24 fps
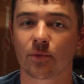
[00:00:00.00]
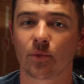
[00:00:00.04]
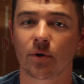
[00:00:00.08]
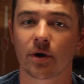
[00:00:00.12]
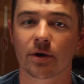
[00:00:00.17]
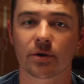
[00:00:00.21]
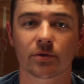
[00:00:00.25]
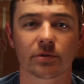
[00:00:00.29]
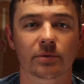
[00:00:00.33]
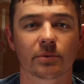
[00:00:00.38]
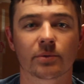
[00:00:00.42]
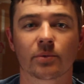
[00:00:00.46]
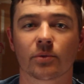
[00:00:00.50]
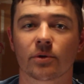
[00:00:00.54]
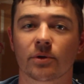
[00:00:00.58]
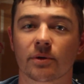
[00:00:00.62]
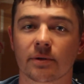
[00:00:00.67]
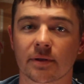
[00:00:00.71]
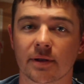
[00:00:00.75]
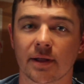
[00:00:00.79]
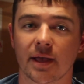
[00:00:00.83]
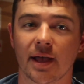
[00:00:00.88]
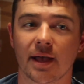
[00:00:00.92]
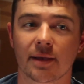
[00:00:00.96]
water that we
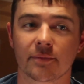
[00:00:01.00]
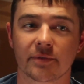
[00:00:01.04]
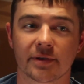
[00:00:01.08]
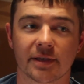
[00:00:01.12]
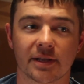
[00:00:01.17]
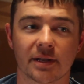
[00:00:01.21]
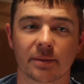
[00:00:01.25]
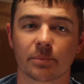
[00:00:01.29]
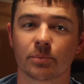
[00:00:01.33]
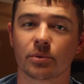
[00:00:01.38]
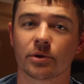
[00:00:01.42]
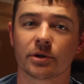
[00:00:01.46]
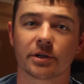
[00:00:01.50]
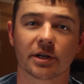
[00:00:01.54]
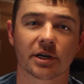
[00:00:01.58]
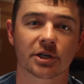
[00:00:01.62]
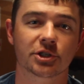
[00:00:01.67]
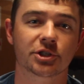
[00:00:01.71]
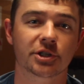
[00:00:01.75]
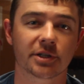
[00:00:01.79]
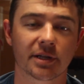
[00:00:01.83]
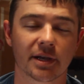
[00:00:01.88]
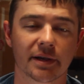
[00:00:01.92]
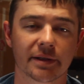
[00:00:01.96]
weren't having any
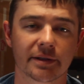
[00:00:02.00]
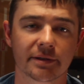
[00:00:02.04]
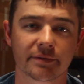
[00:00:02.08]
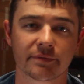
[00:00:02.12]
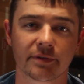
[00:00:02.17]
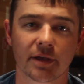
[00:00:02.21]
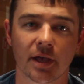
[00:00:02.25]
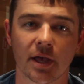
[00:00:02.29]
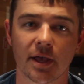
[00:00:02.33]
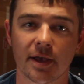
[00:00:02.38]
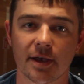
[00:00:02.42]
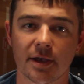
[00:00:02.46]
production out of.